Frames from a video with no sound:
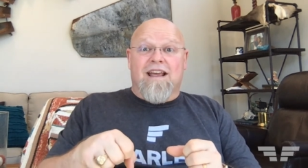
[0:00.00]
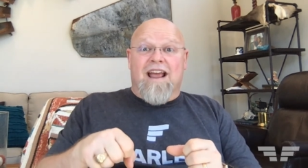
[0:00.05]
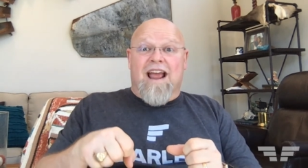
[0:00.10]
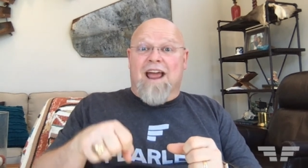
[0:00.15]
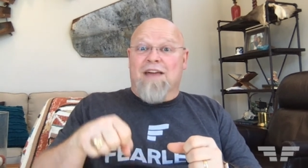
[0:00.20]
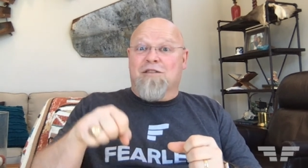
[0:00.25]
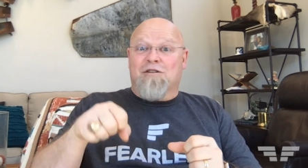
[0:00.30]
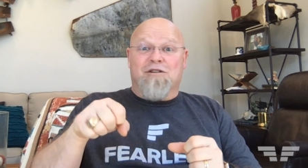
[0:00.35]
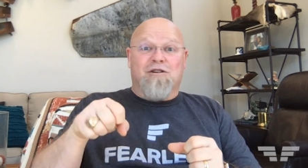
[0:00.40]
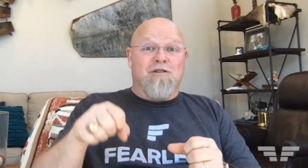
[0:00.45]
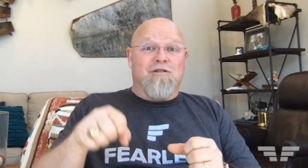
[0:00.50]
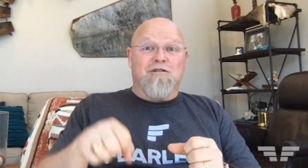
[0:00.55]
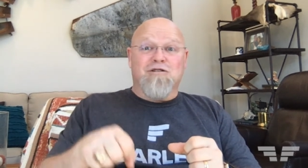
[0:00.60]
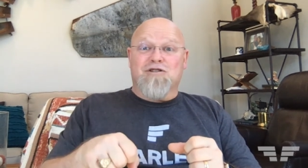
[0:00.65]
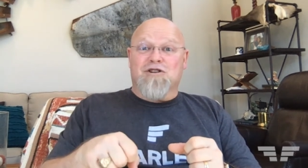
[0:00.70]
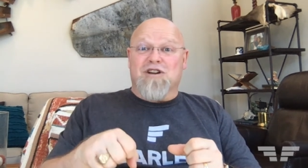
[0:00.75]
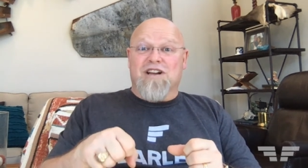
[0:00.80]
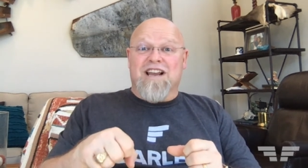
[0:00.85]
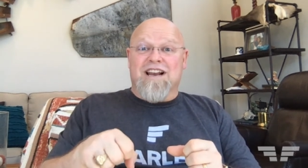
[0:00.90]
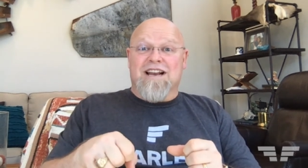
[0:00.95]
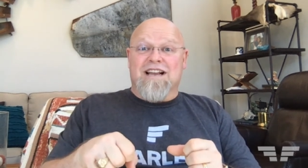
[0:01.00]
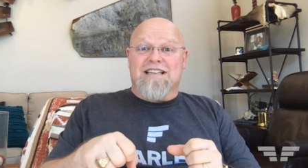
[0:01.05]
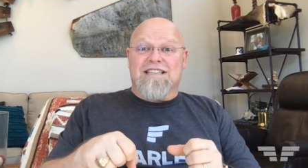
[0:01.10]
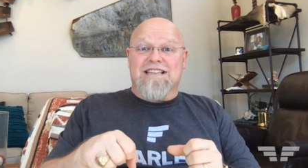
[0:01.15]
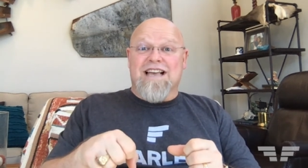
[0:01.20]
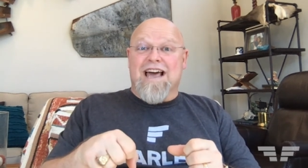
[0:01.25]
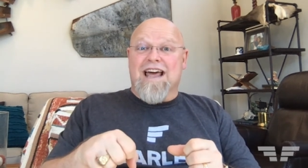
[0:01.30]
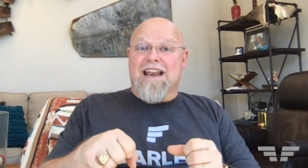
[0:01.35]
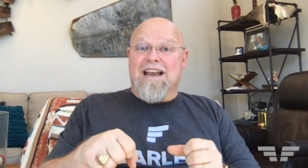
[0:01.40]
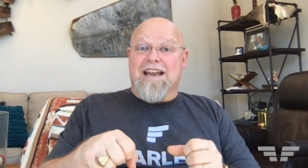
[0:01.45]
And the girls are getting
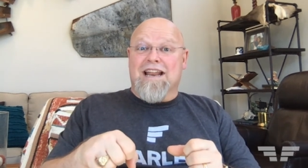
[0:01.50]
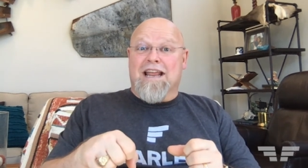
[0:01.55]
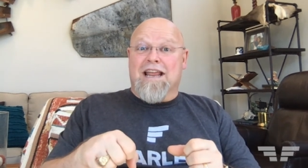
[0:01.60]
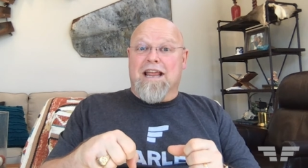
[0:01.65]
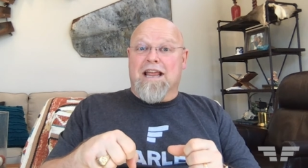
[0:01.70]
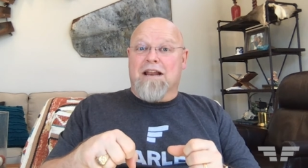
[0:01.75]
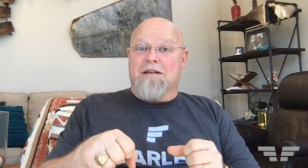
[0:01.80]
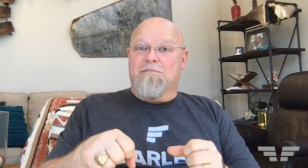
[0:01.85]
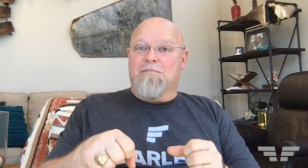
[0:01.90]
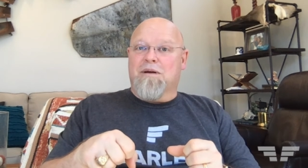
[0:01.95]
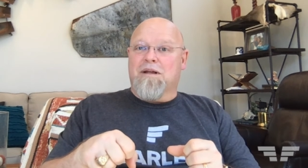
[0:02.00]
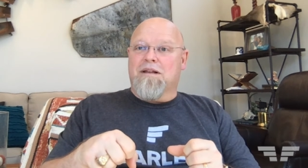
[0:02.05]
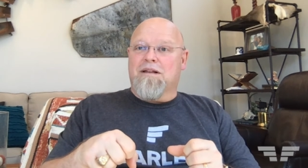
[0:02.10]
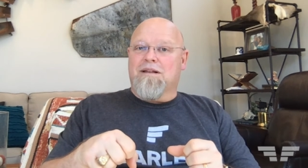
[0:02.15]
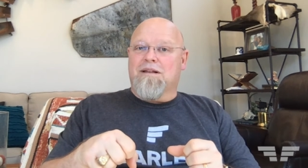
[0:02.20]
excited again. But